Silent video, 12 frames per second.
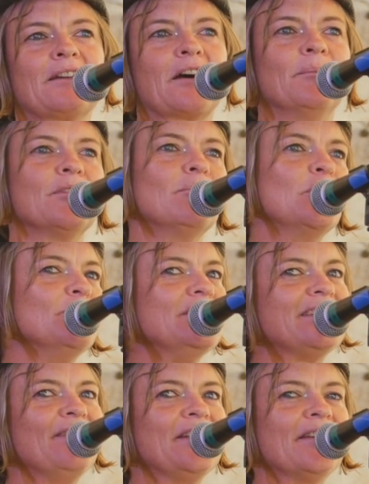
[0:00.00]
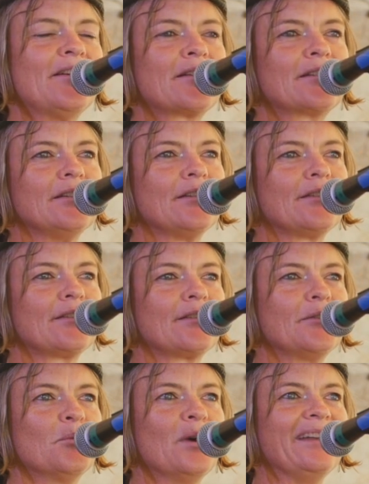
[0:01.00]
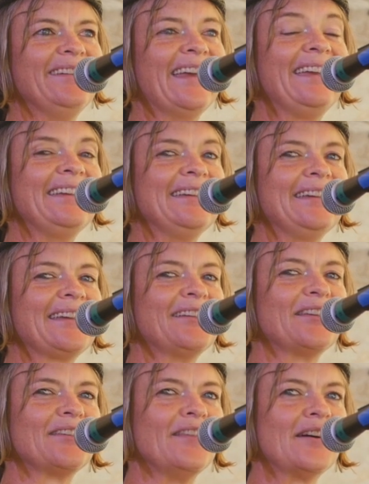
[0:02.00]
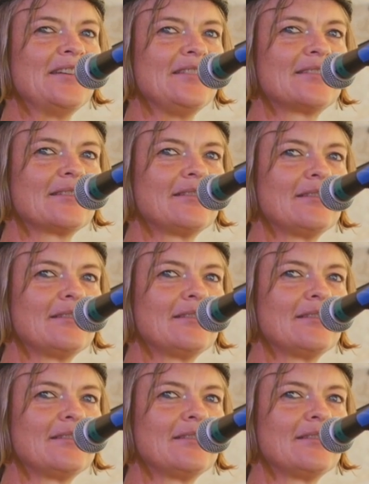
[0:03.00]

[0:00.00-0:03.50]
comes a moment in the darkness where day kisses night.